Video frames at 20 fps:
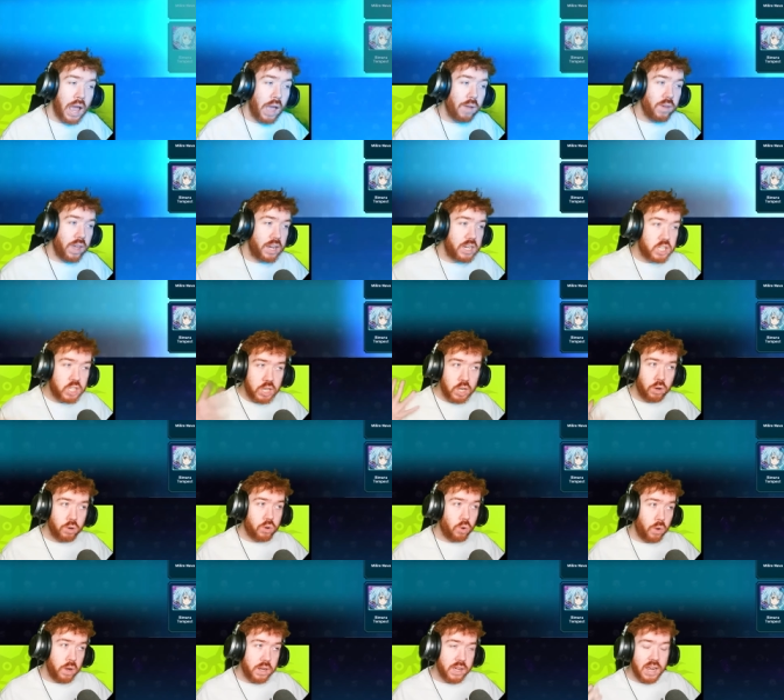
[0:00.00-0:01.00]
to have a Shion
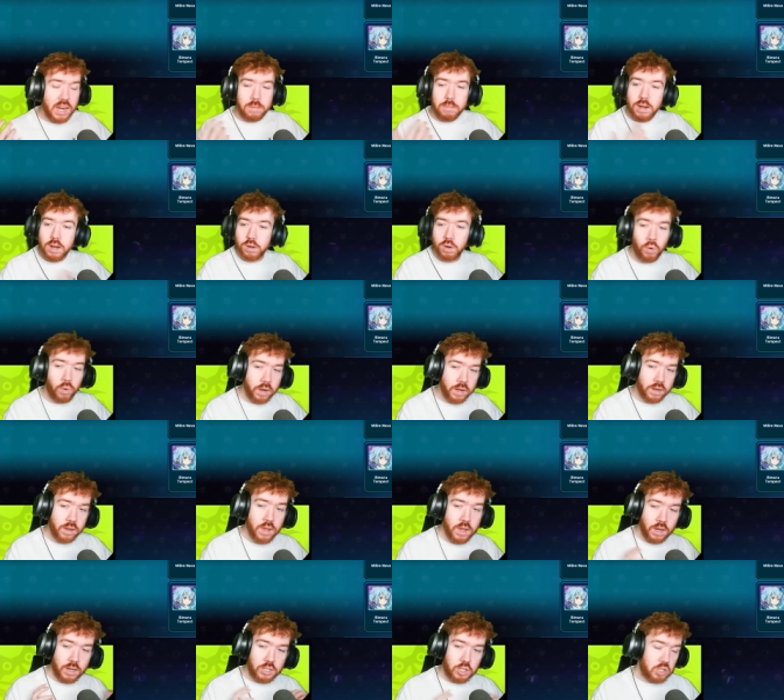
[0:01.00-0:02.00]
coin and a million coin
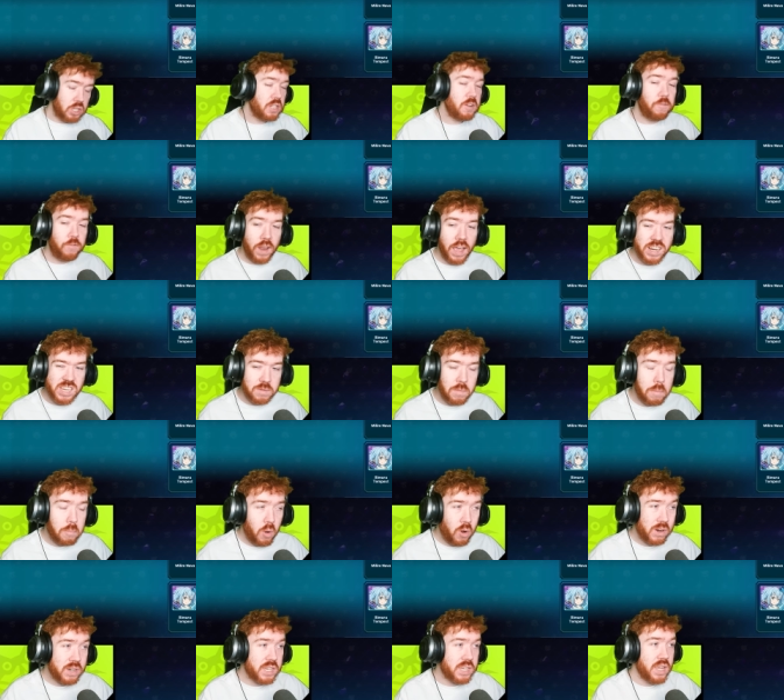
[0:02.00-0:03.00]
just to flex on my
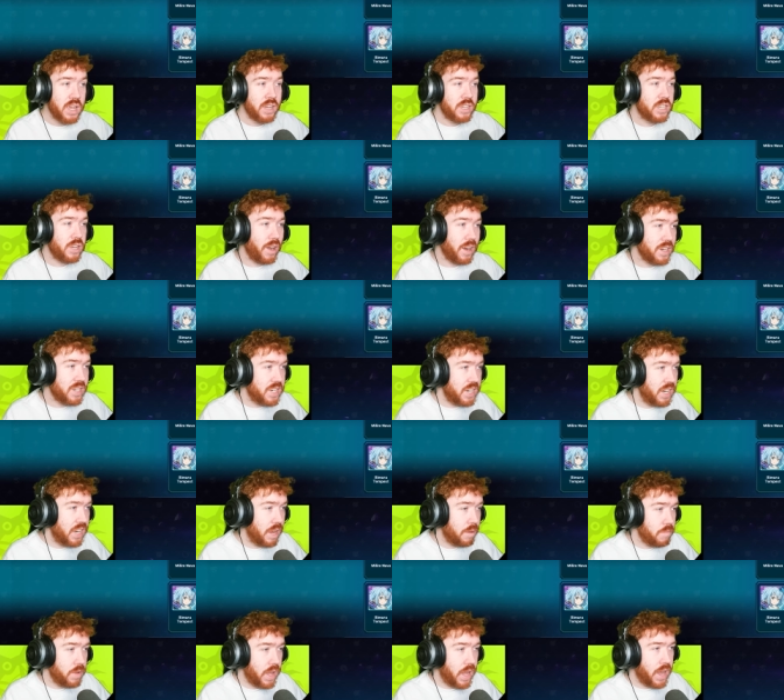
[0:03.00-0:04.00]
box so I can see
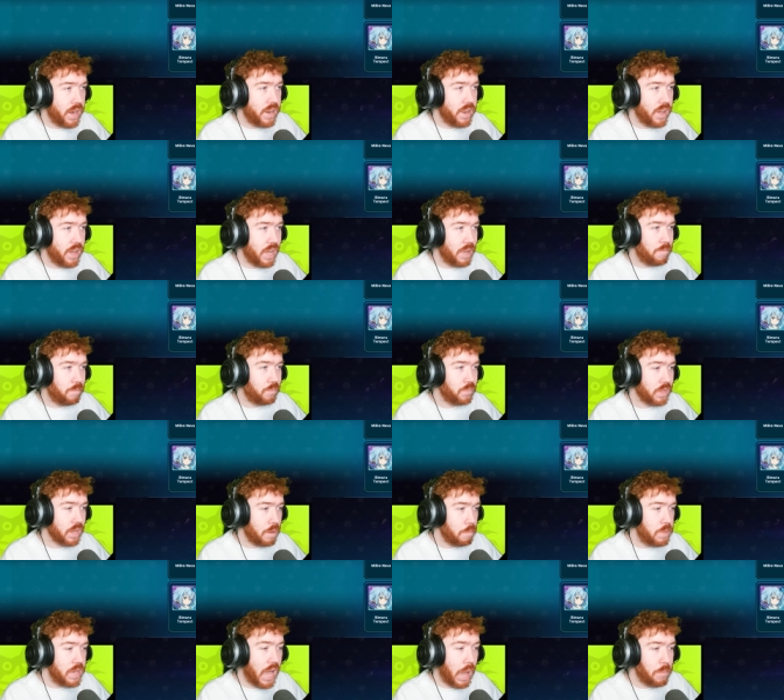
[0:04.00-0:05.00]
them and um,
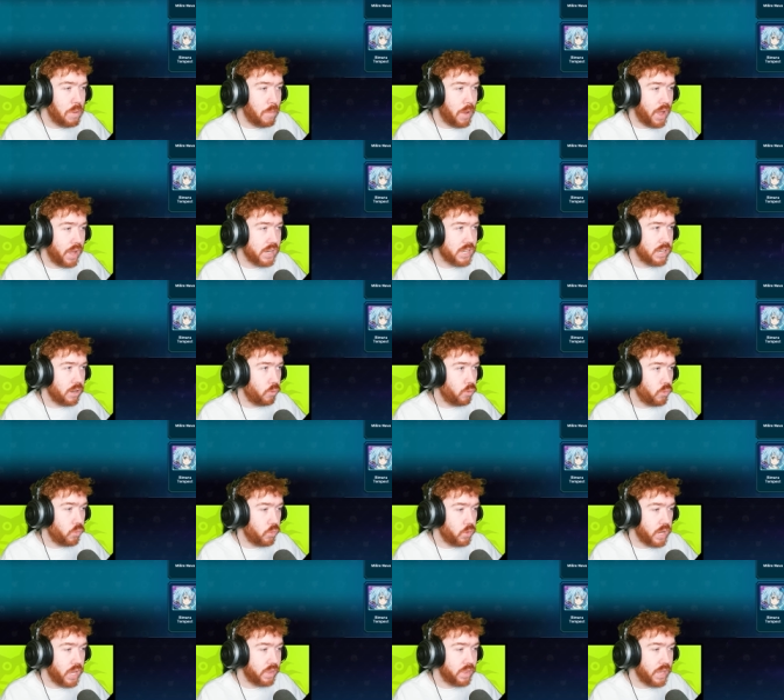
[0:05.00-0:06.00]
be happy about it. So we'll,
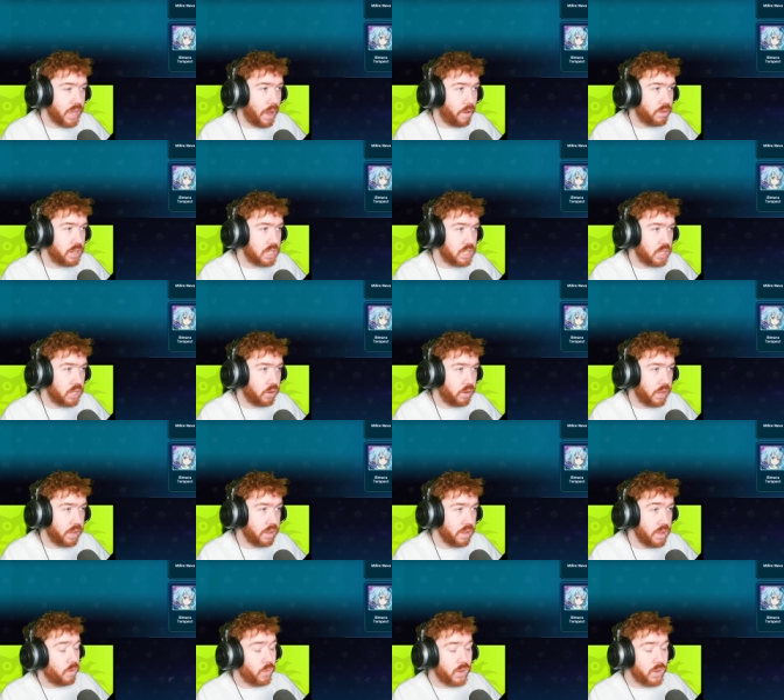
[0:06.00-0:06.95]
we'll get the guarantee She on here.